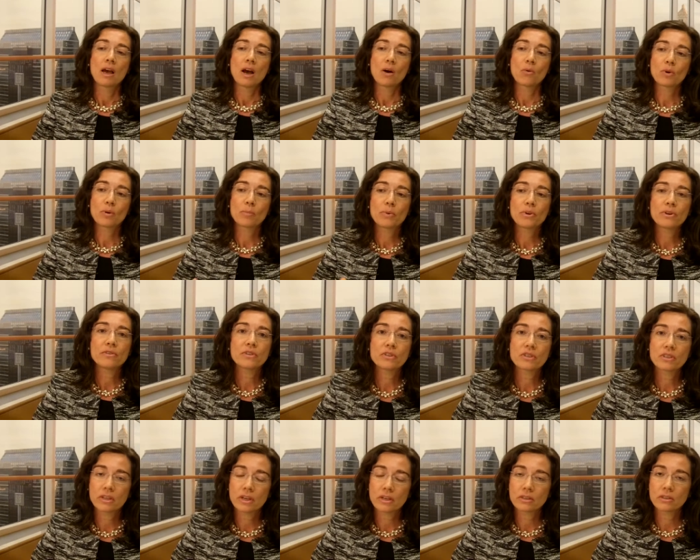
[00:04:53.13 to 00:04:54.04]
Our
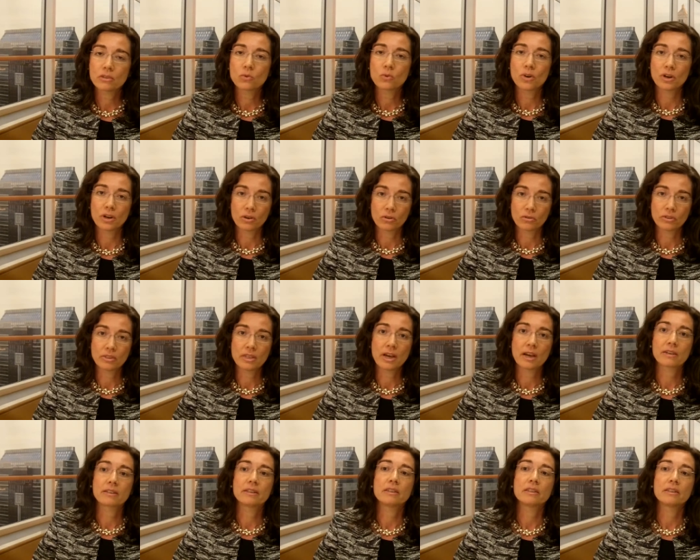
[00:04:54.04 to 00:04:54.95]
previous studies were
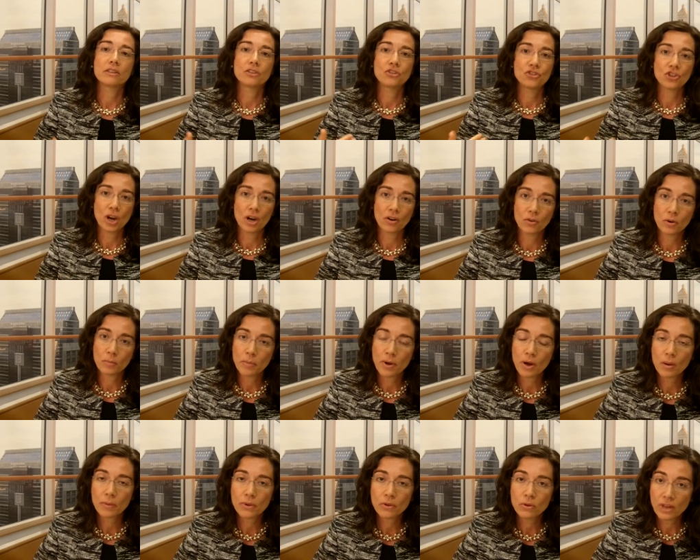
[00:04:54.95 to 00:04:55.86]
conducted in the general
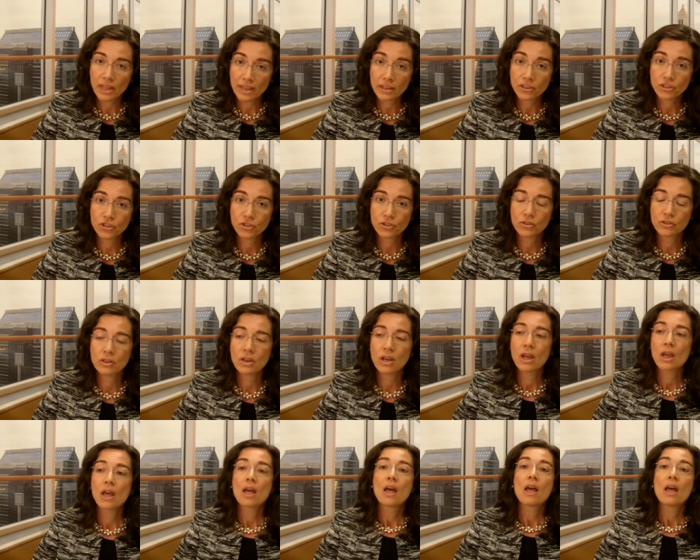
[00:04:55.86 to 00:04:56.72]
population.